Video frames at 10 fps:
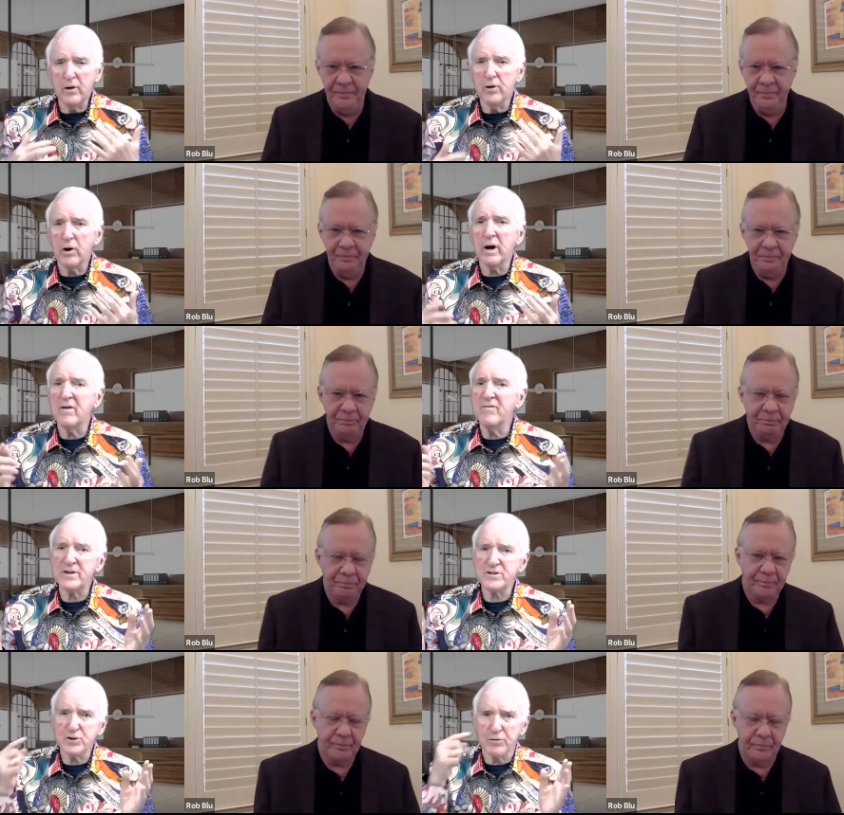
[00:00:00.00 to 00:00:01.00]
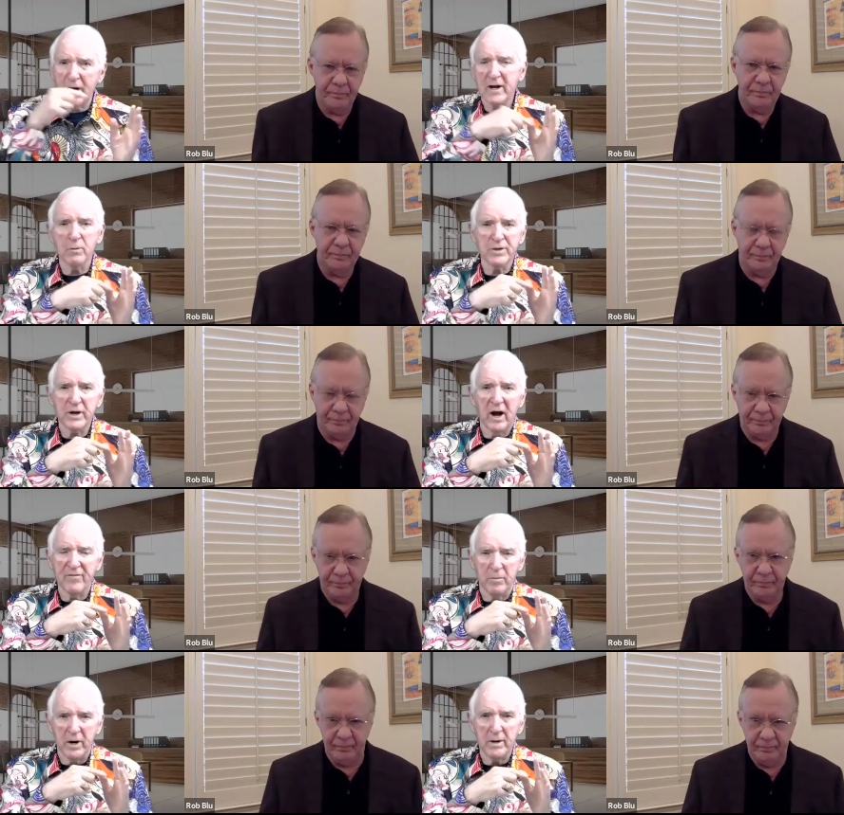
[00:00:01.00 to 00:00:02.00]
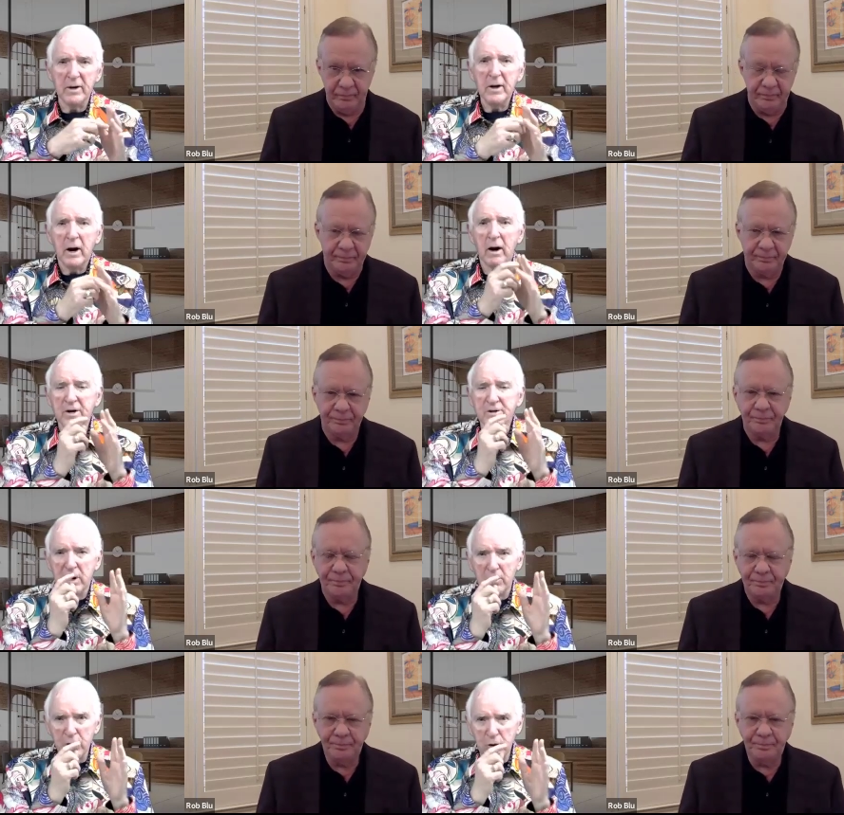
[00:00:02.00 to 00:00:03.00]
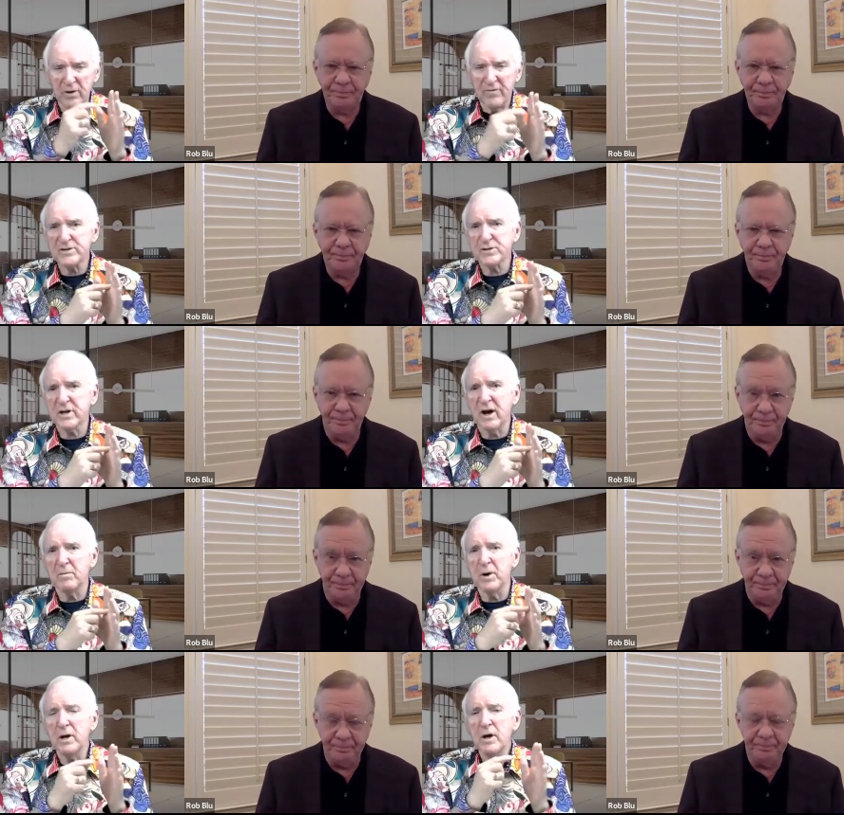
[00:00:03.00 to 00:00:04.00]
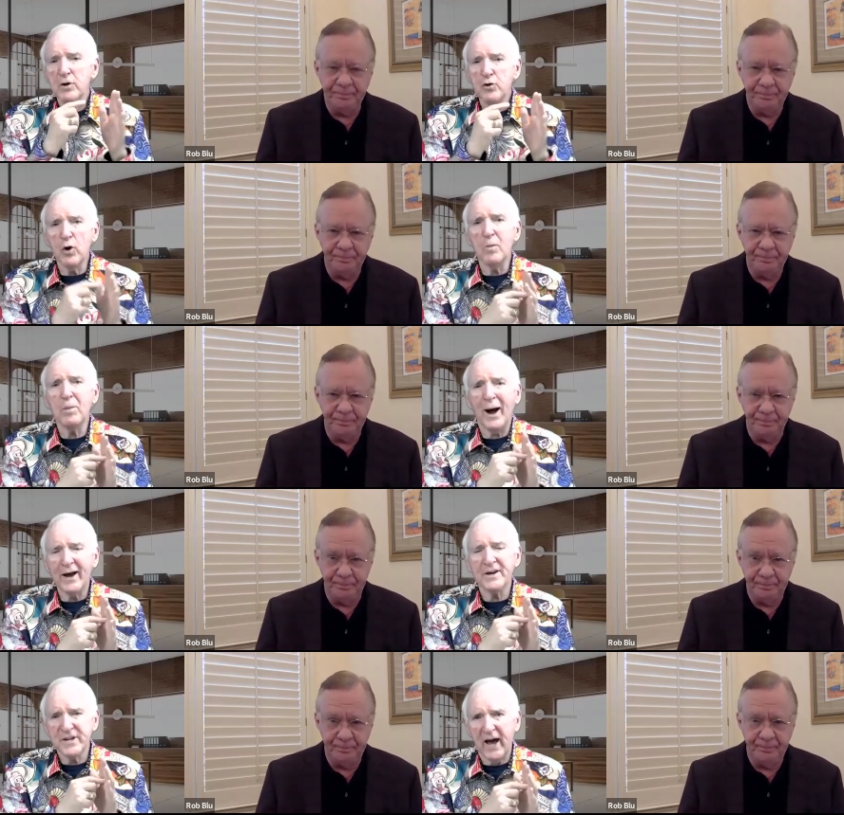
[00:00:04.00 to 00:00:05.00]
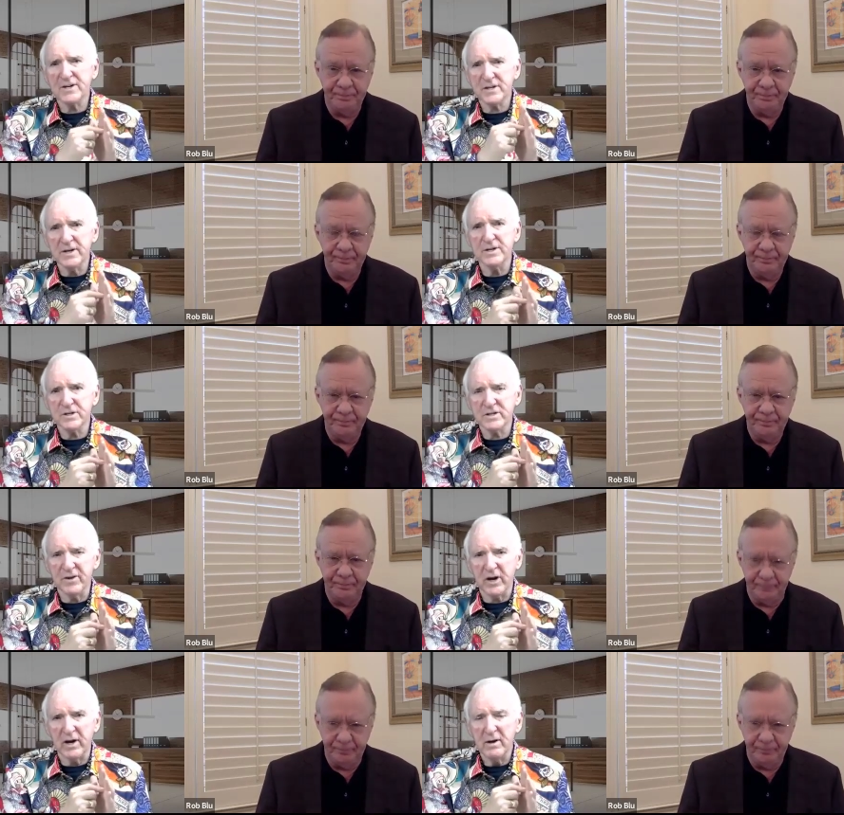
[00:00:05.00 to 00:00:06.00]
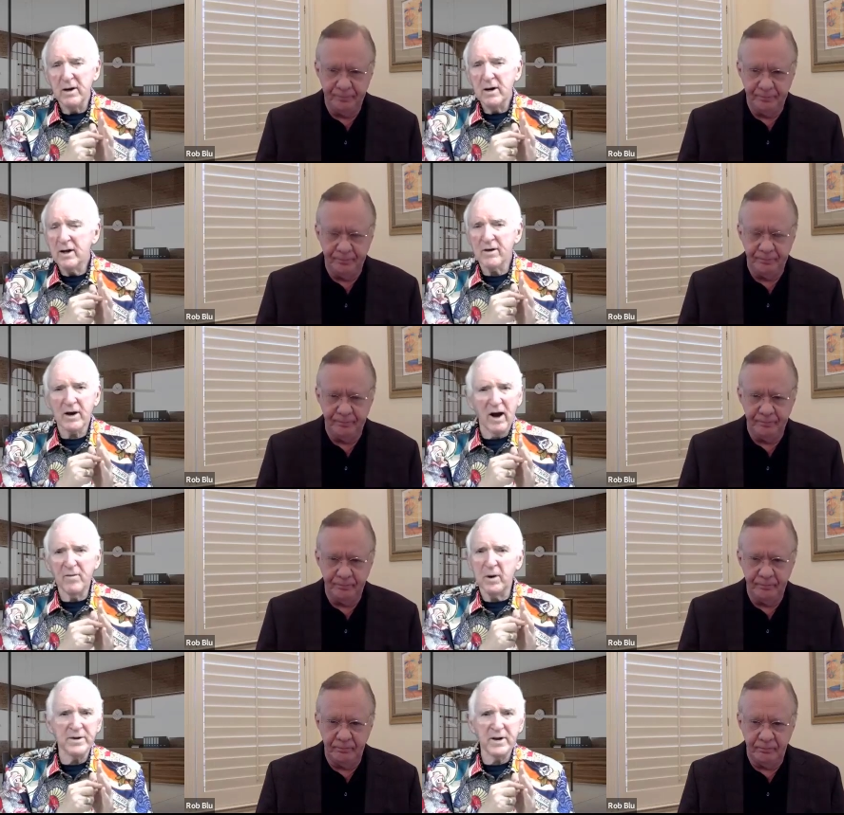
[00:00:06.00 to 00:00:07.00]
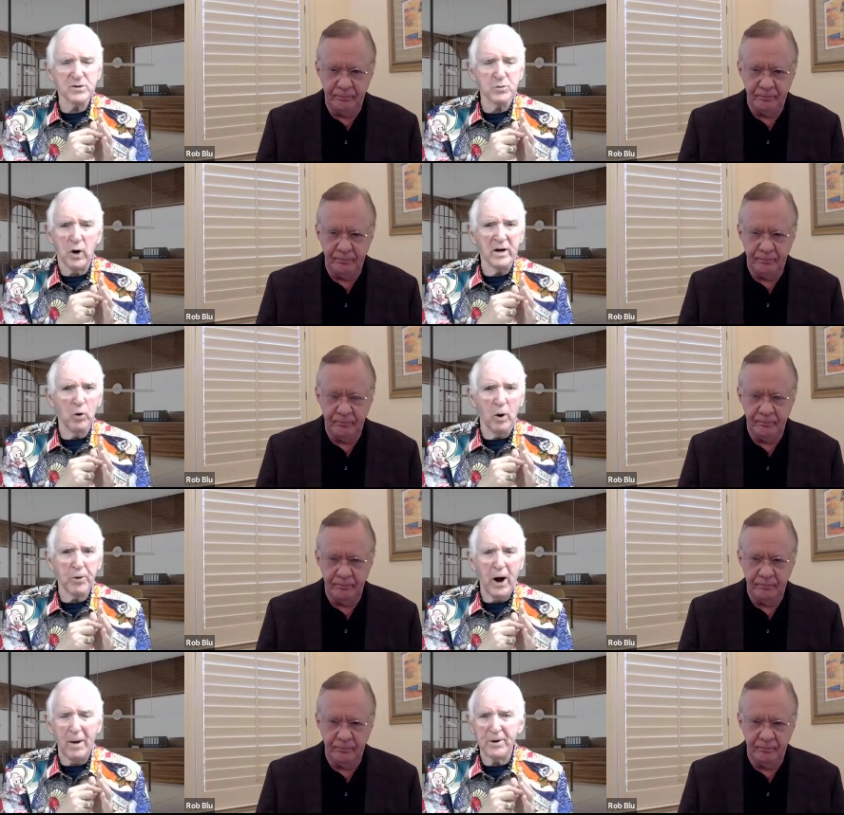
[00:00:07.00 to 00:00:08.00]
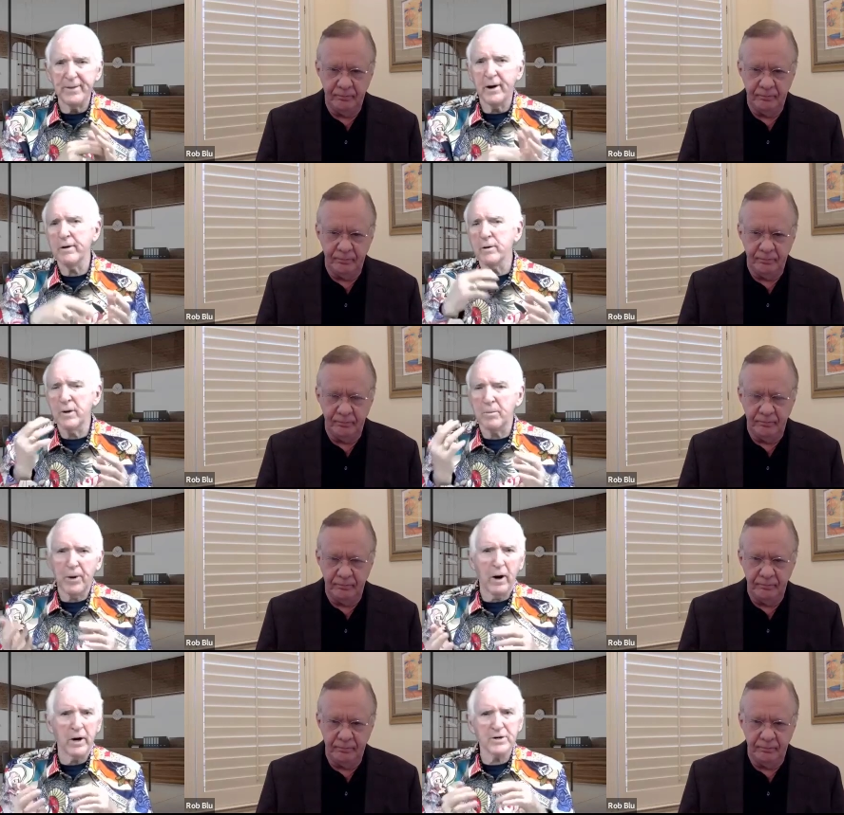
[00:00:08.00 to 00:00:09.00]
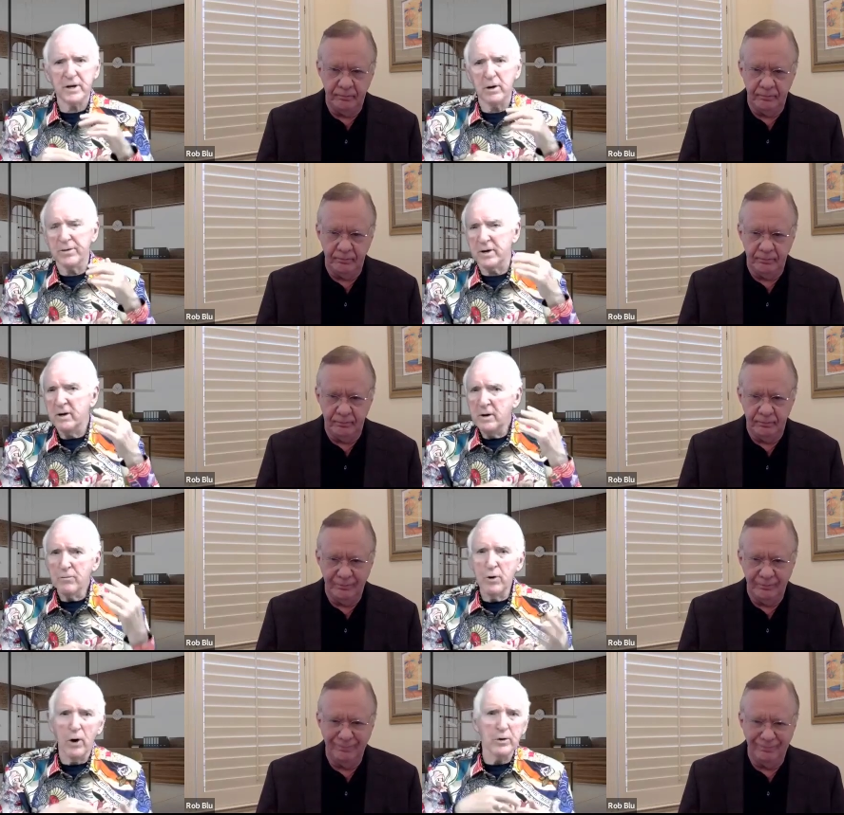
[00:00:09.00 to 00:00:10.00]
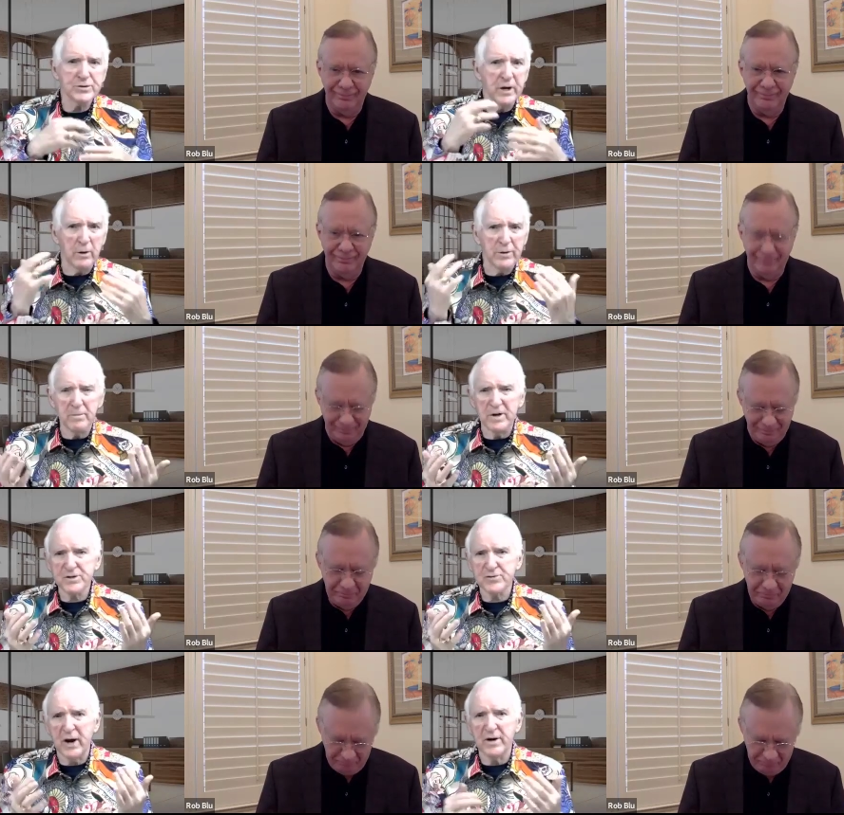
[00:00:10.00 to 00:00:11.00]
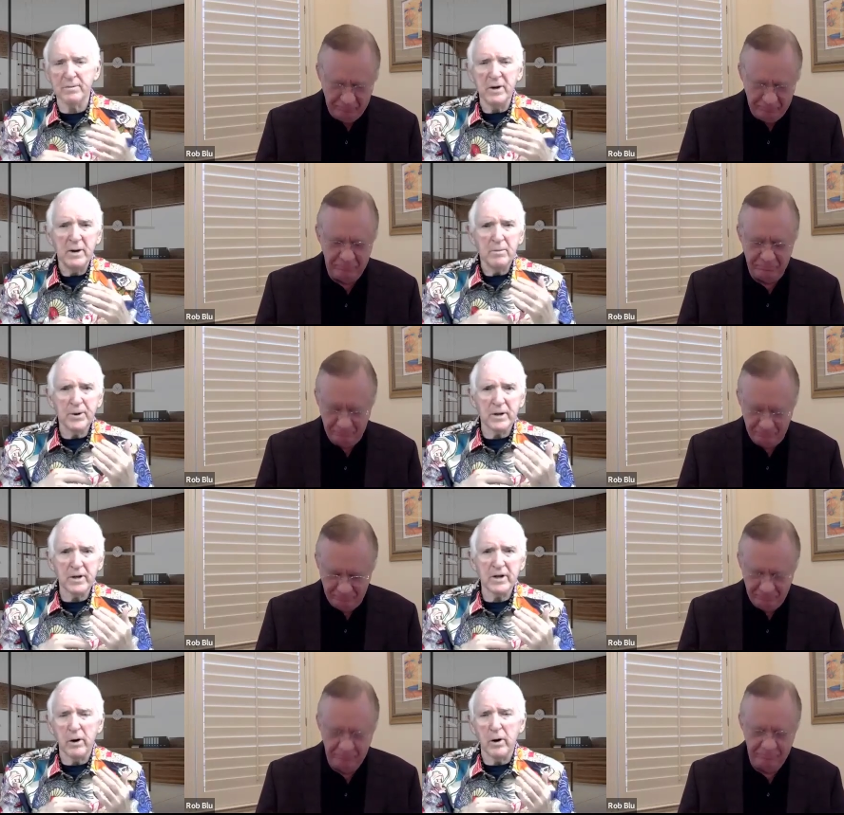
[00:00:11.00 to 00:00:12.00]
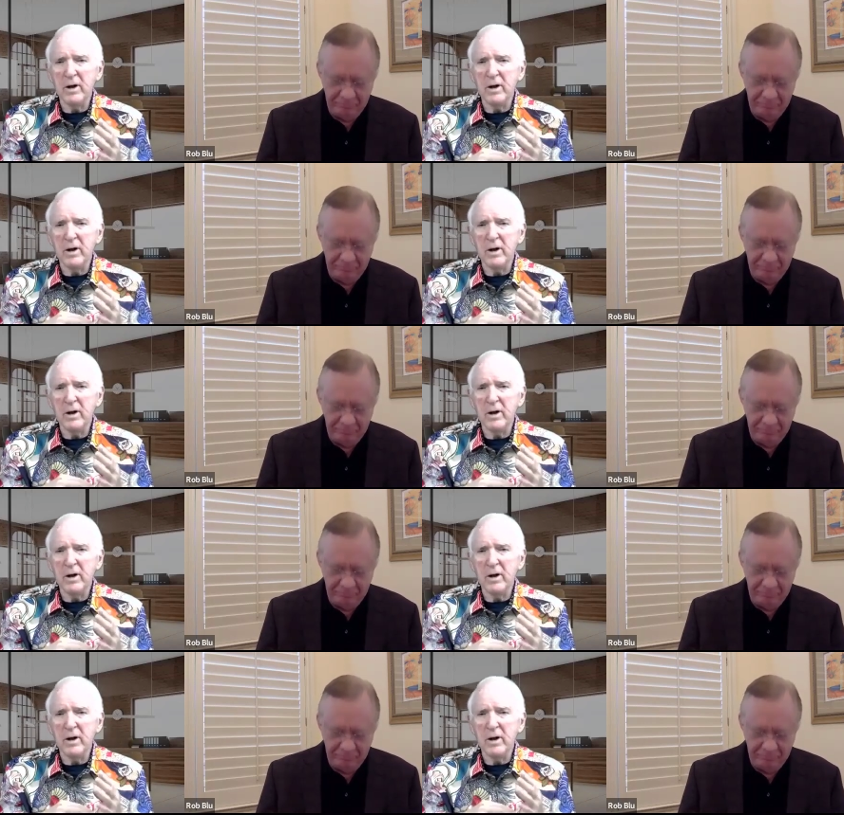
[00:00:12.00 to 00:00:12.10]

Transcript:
Speaker 1: You're going to invest directly with the government. All right, so now when you invest with the government, you're buying a tax lien certificate. Now, the government doesn't want any more property. They already own the parks, they own the roads, they own the administrative building. They